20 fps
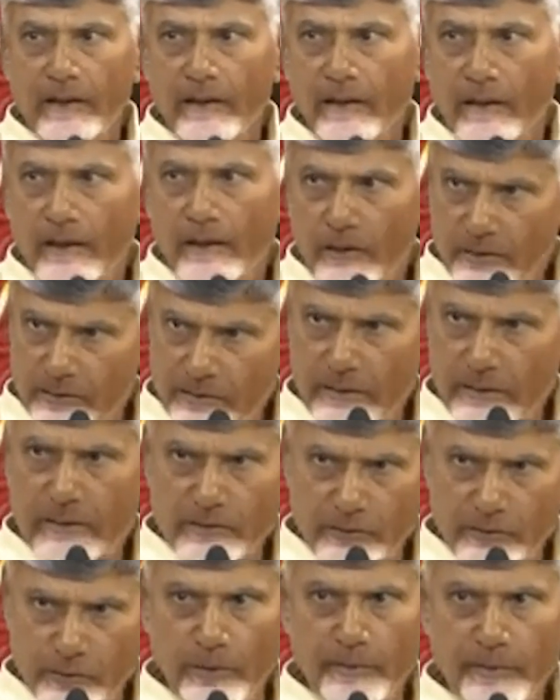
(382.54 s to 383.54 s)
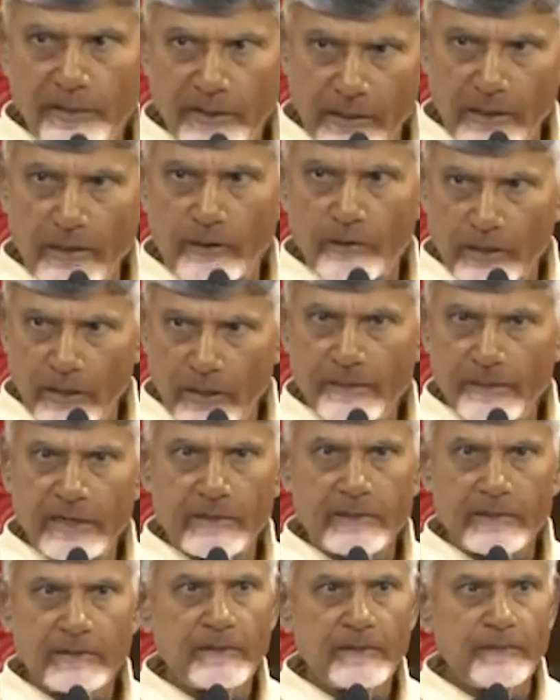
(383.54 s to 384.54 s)
I have seen so many
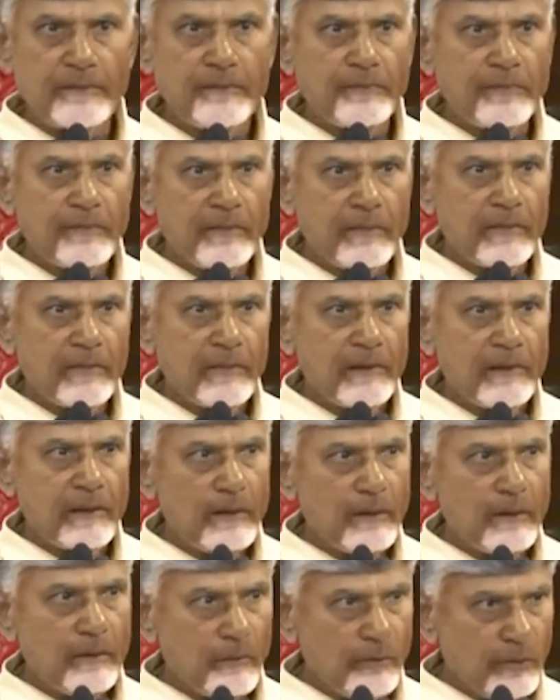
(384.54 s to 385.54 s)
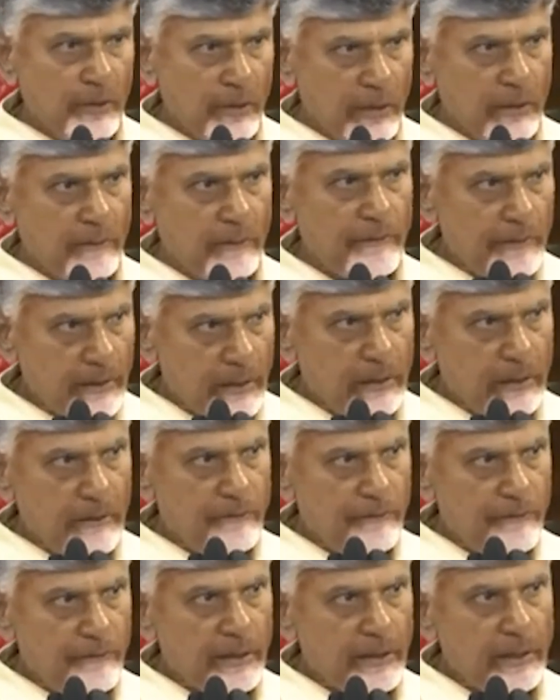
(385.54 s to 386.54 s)
governments. We are a very,
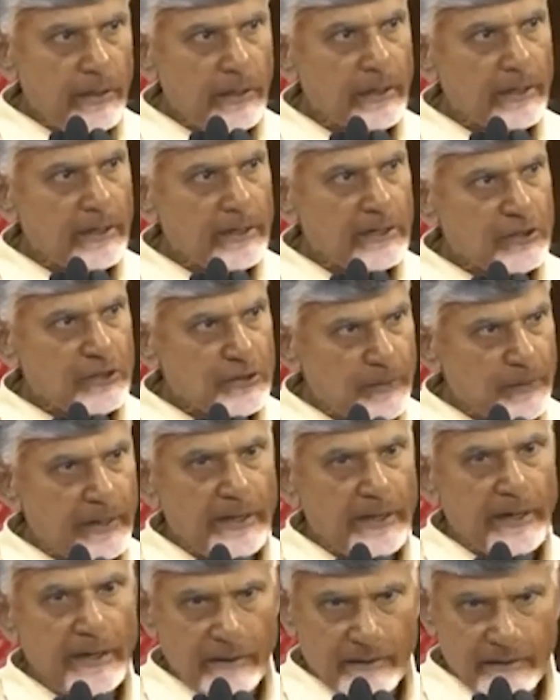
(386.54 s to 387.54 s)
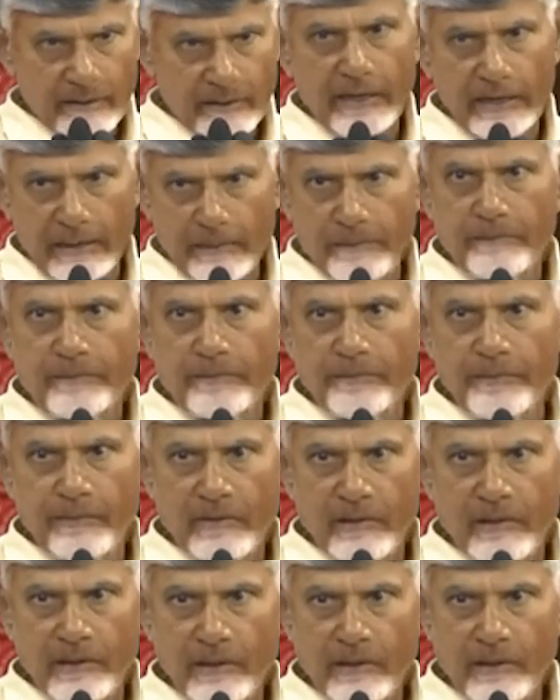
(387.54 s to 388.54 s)
very inspiring time.
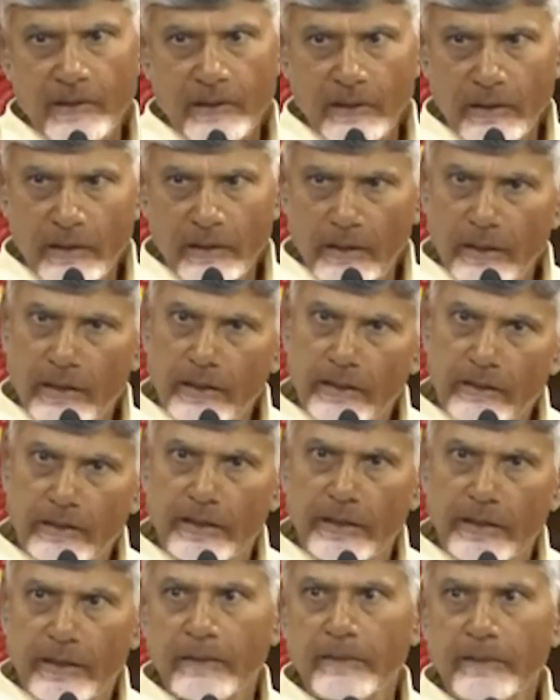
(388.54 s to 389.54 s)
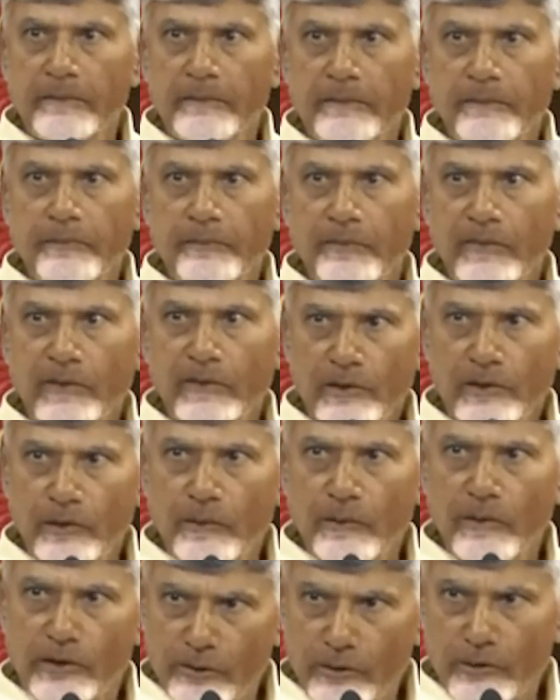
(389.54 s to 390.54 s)
Anything
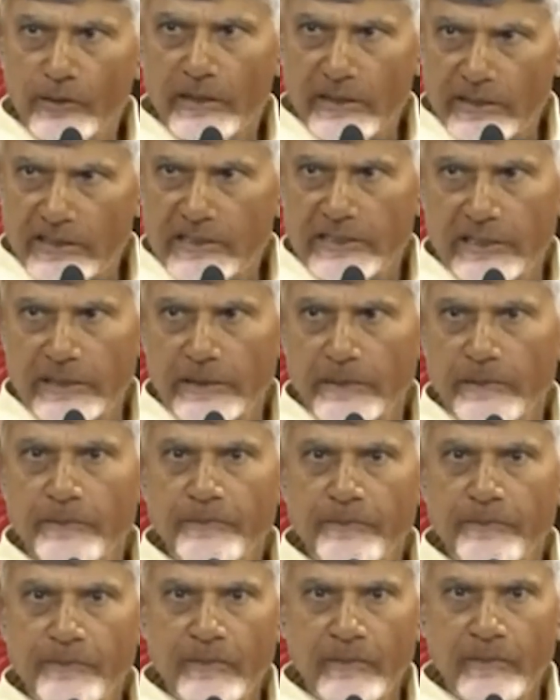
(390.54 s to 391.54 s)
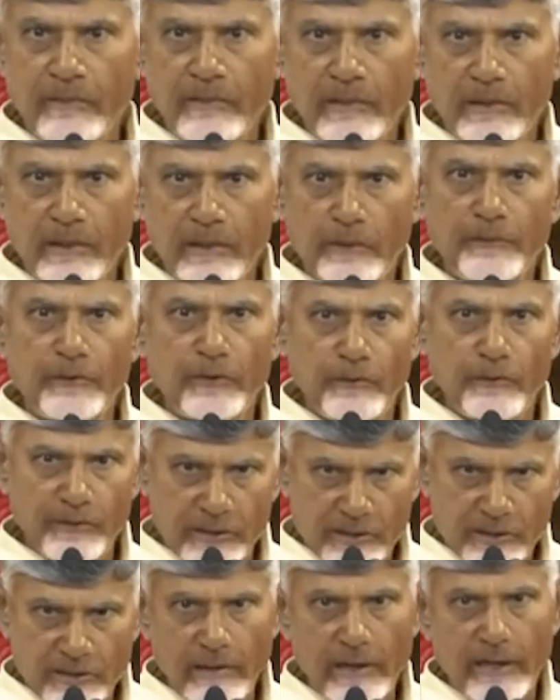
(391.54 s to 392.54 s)
you wanted to achieve, if you
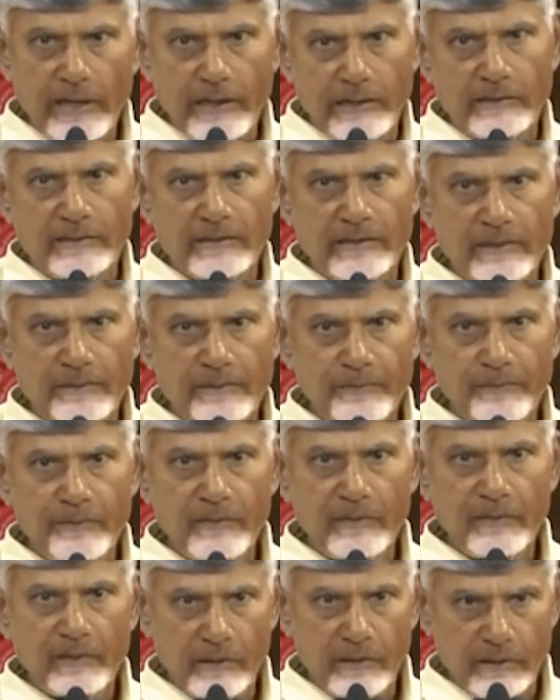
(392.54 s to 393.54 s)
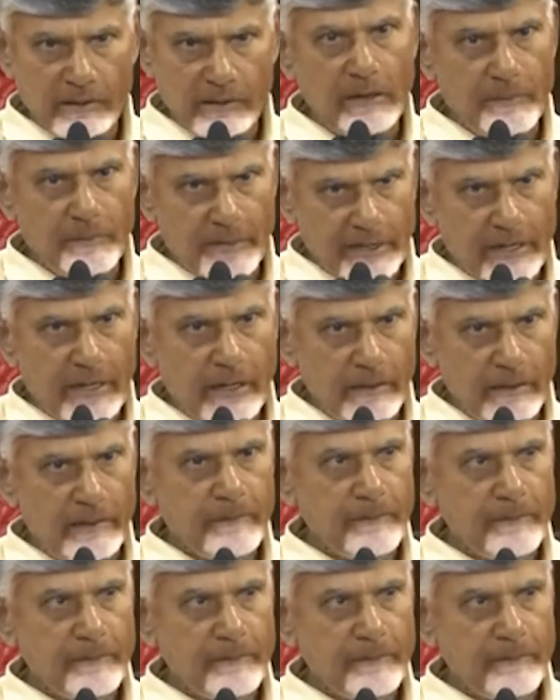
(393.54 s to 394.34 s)
visualize, it can be done.